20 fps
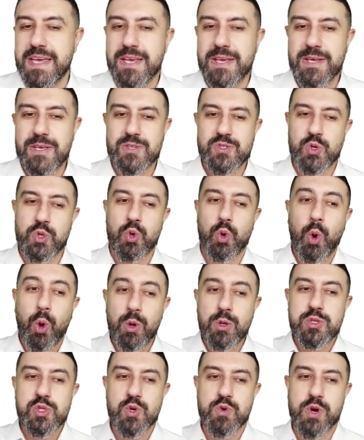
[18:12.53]
So it
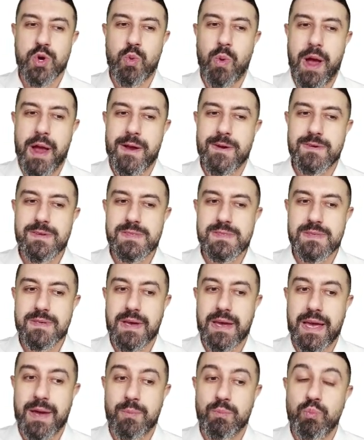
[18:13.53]
also requires,
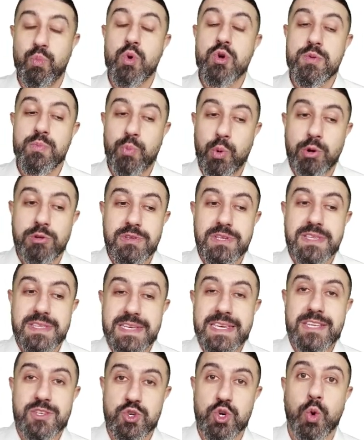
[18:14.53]
more
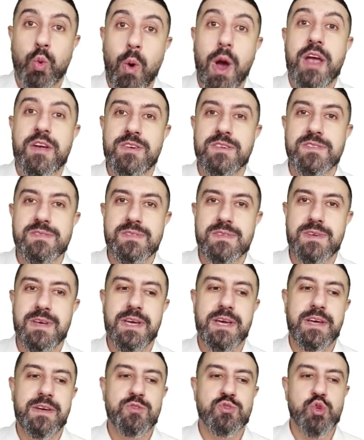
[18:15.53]
importantly, it requires
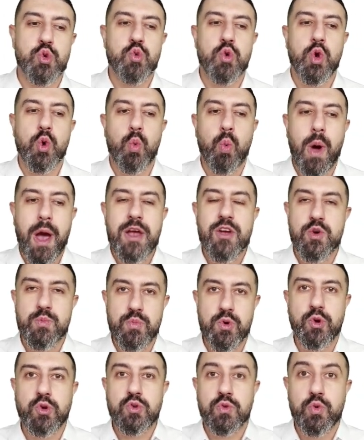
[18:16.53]

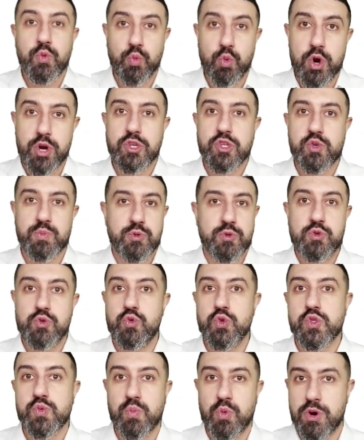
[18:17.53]
work to
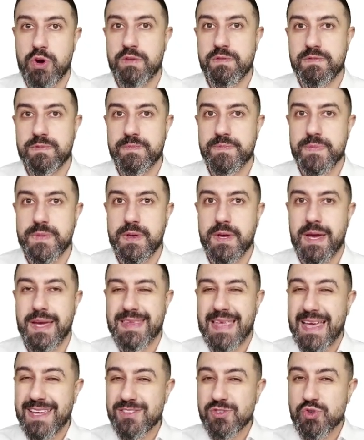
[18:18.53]
produce more of. It
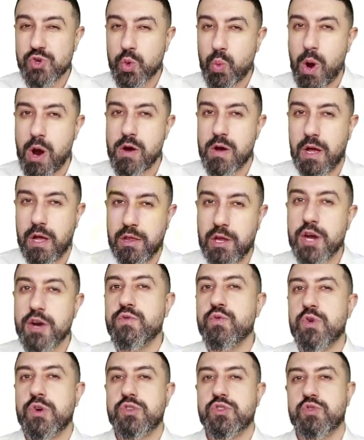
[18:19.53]
has to require a lot of
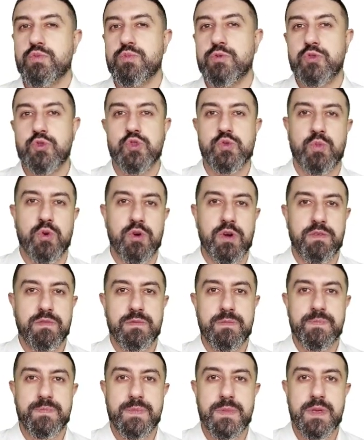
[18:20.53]
work to produce more of.
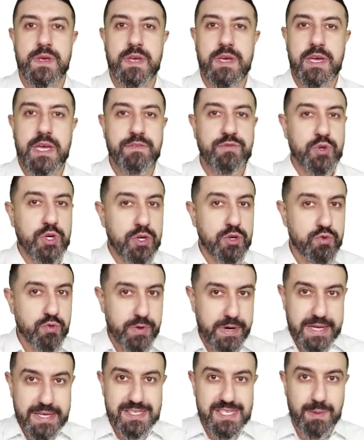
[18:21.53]
If you can
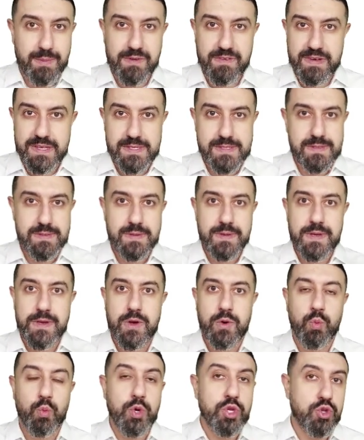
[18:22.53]
create some of it
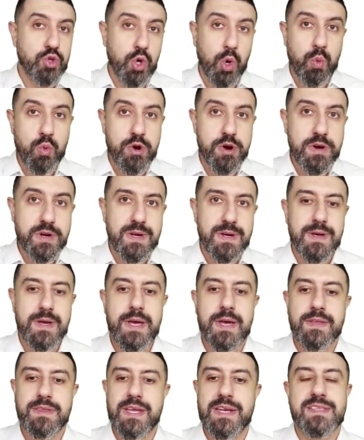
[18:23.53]
with no work,
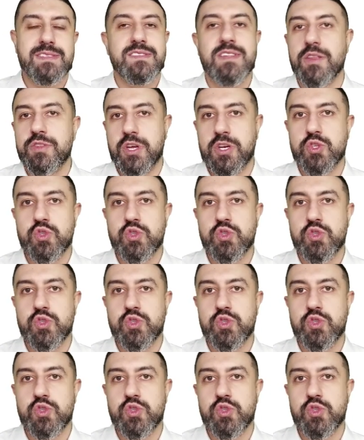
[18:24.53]
then it's not going to